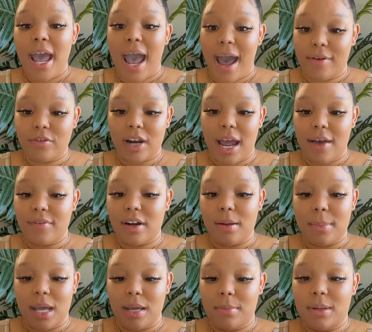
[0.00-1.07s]
after having a
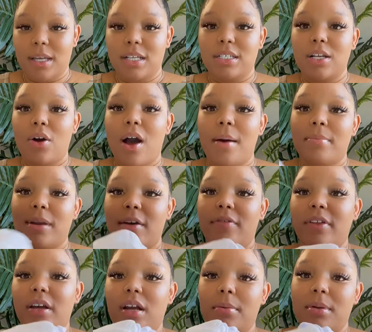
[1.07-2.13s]
baby. So I'm
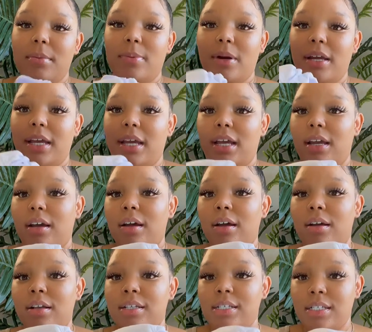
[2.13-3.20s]
definitely going to be bringing
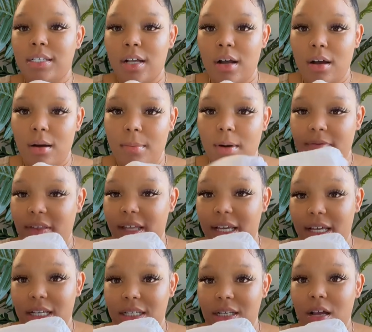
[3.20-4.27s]
some of
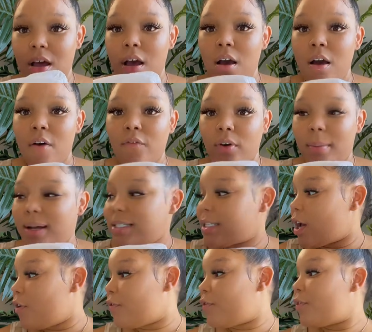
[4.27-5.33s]
these for
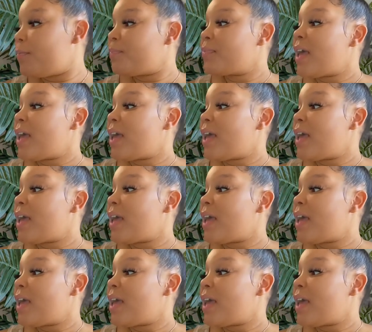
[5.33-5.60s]
myself.